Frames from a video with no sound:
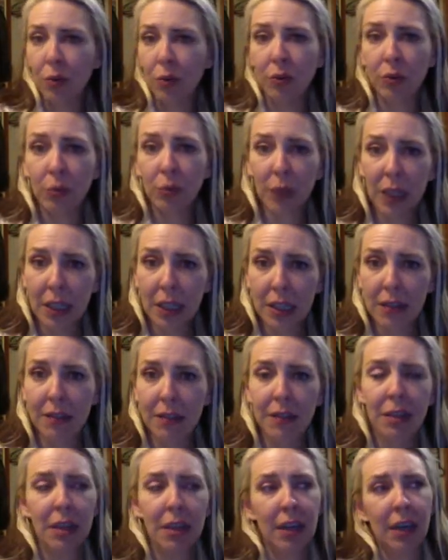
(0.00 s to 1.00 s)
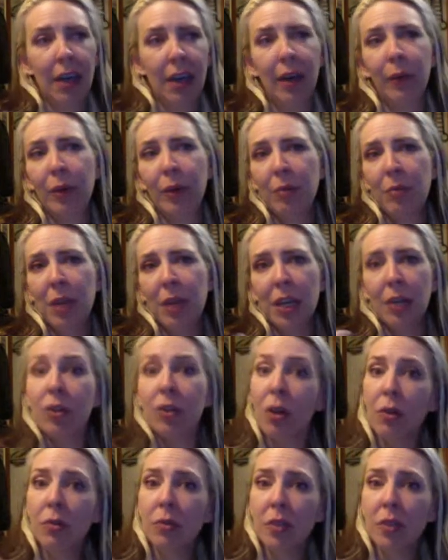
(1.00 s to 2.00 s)
grids. I would make
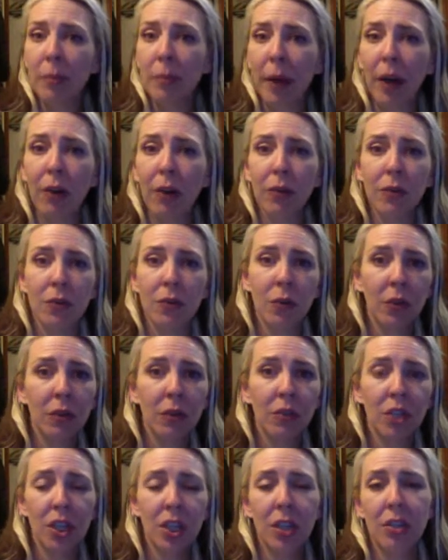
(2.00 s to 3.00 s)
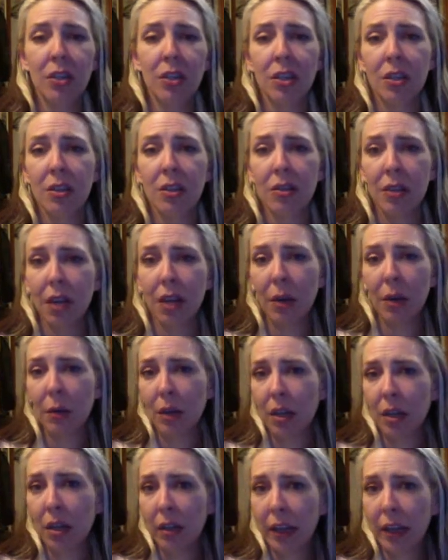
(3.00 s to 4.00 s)
notes about soil changes, and I would
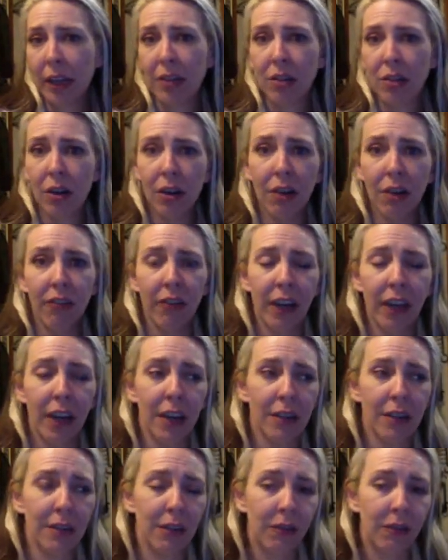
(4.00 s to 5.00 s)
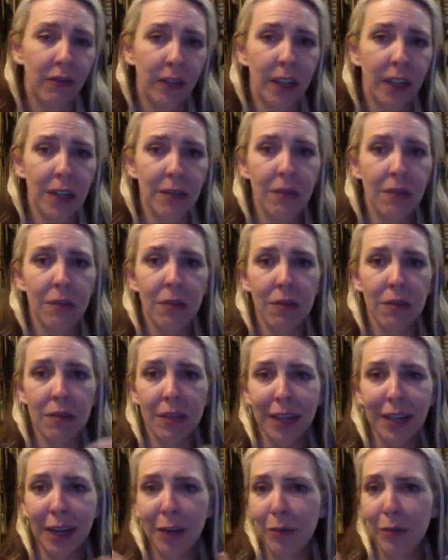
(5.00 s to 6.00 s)
collect artifacts and fossils,
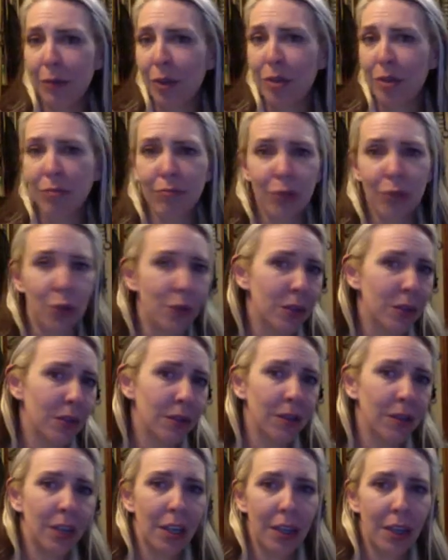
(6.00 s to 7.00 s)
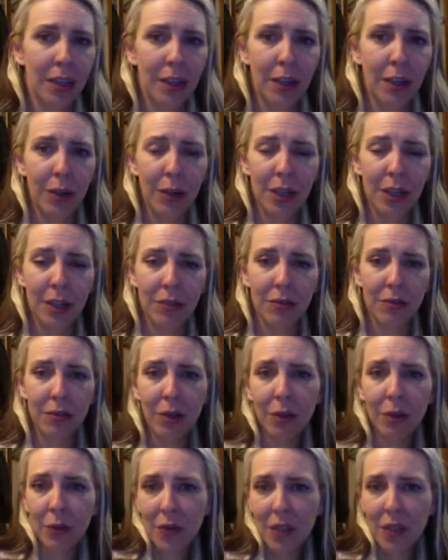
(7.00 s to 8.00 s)
and I would use a
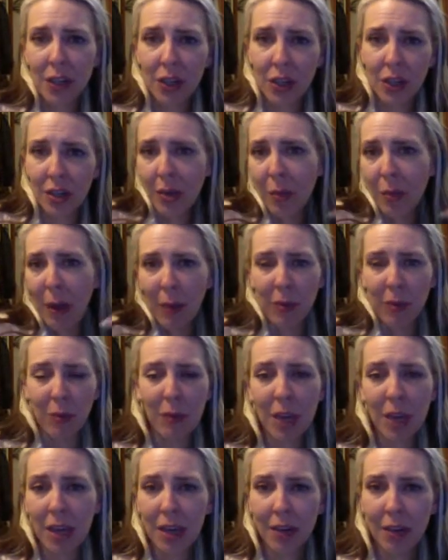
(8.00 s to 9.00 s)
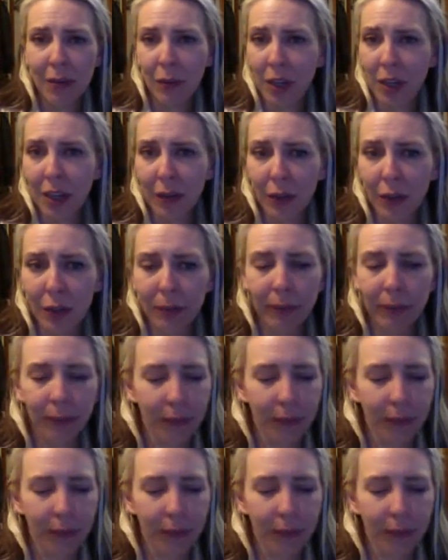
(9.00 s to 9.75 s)
total station to map them in, whatever.